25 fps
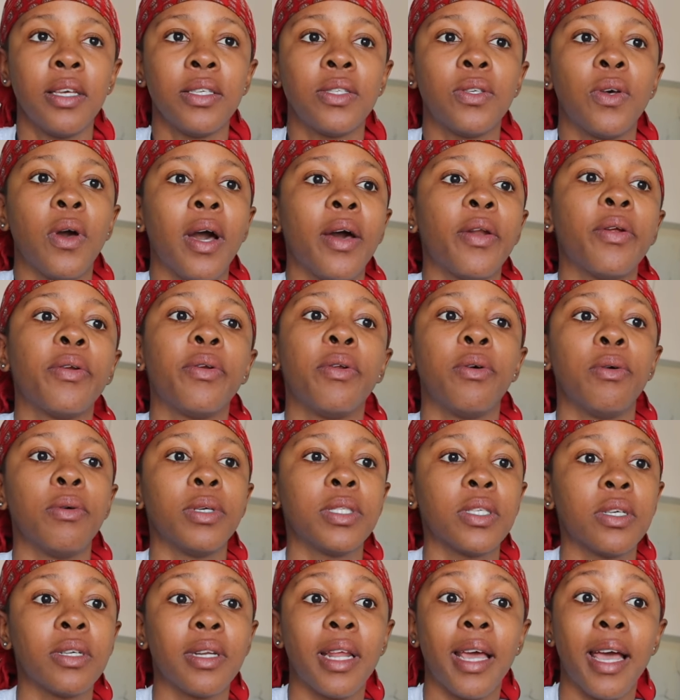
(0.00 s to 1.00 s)
So I don't know
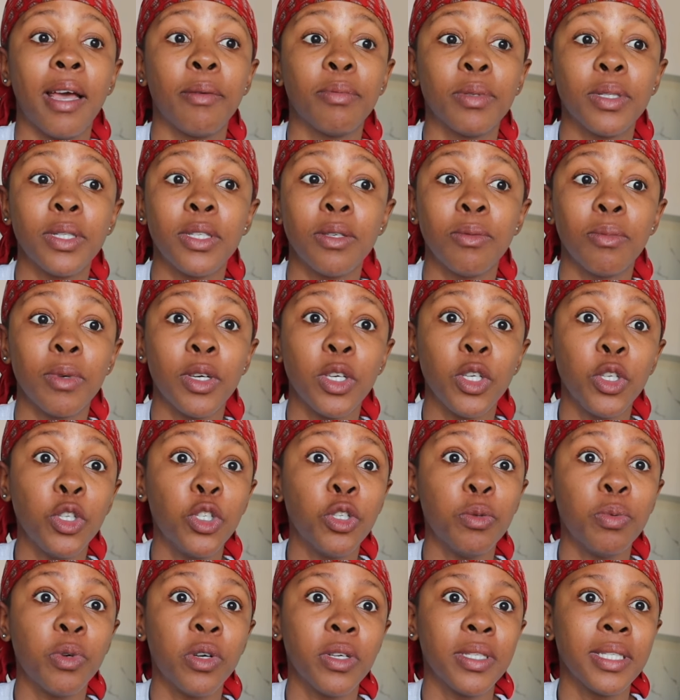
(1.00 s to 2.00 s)
what's gonna happen to my
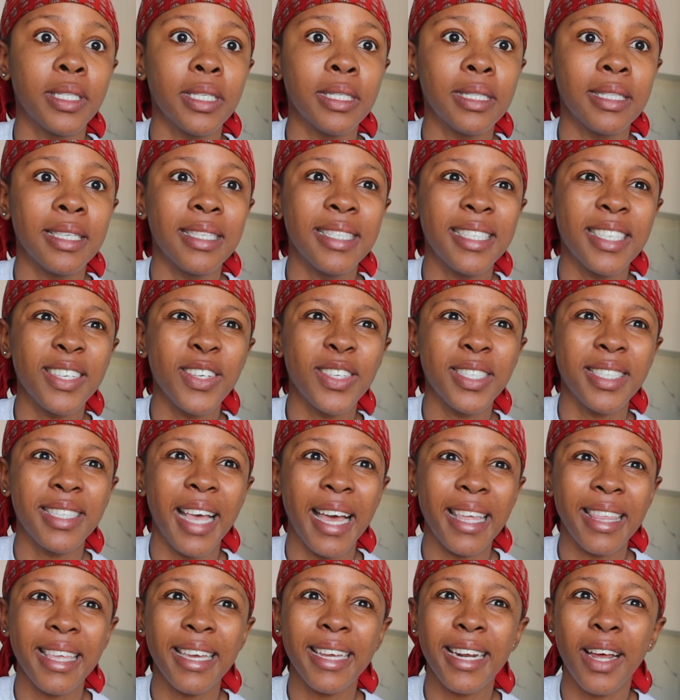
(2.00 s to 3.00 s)
YouTube consistency, because
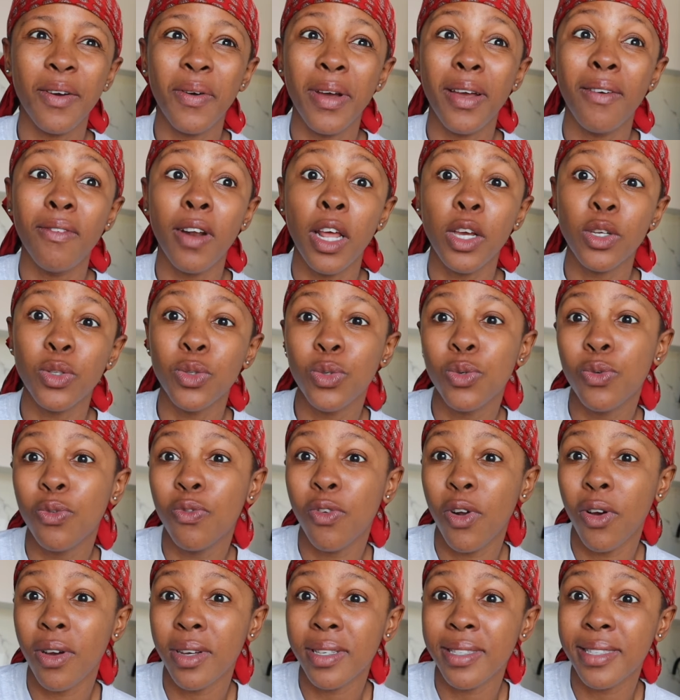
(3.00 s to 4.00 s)
I think now I have like 2
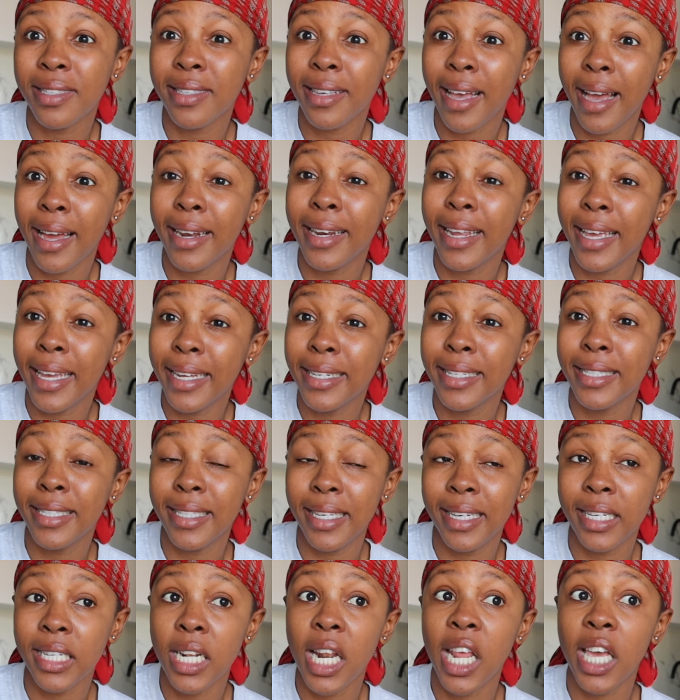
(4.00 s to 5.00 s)
vlogs
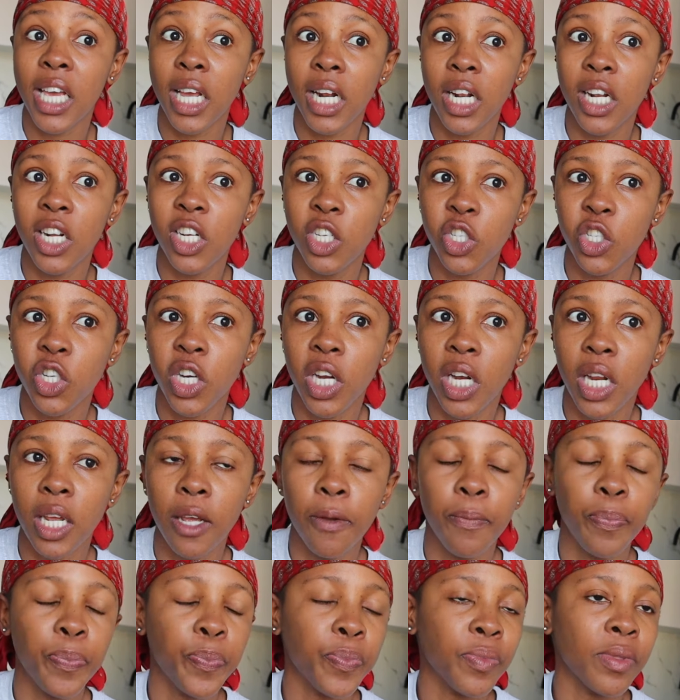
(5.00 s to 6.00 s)
unedited, like
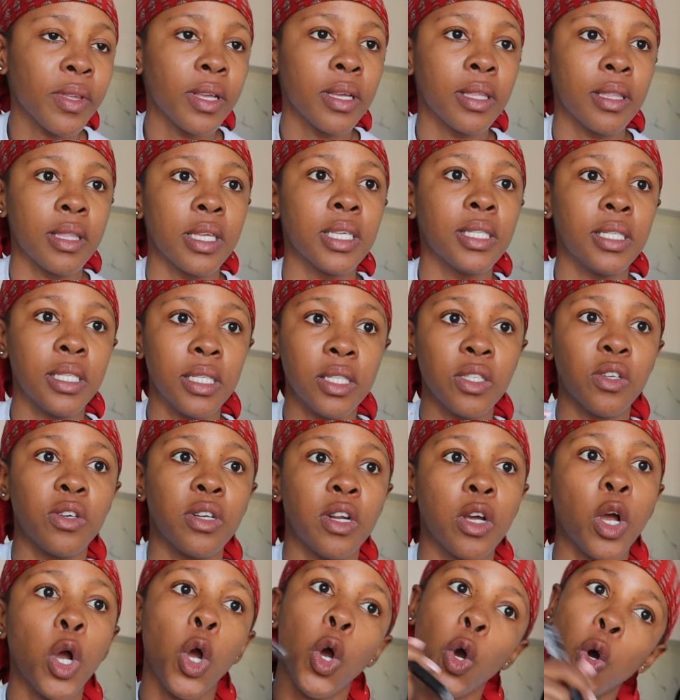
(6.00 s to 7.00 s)
literally. This is
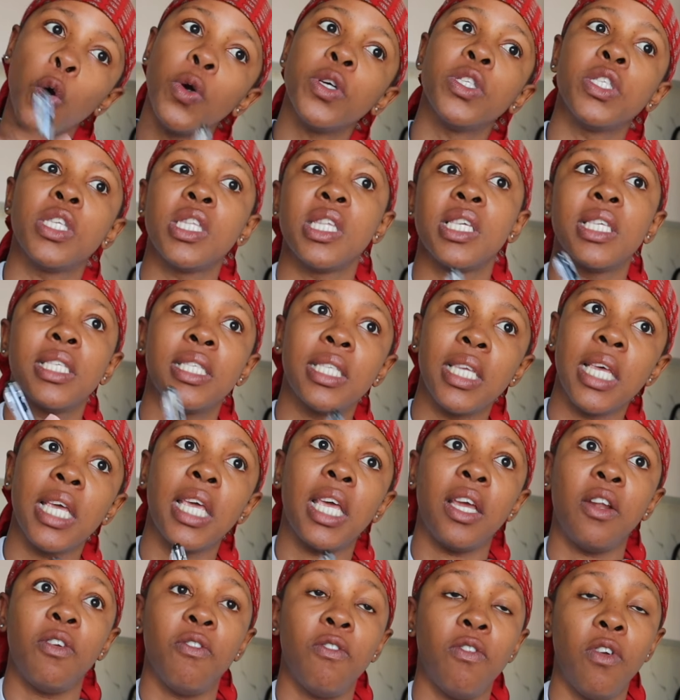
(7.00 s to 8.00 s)
gonna go into the
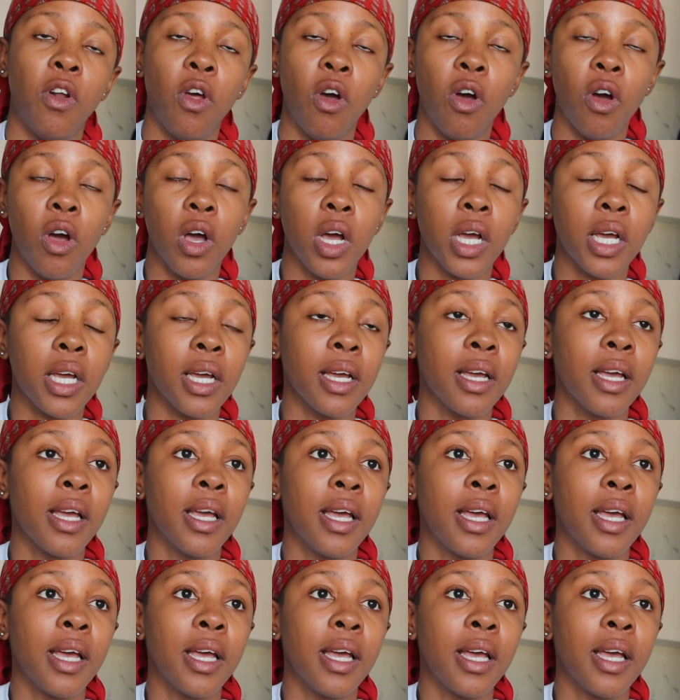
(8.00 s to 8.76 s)
second vlog,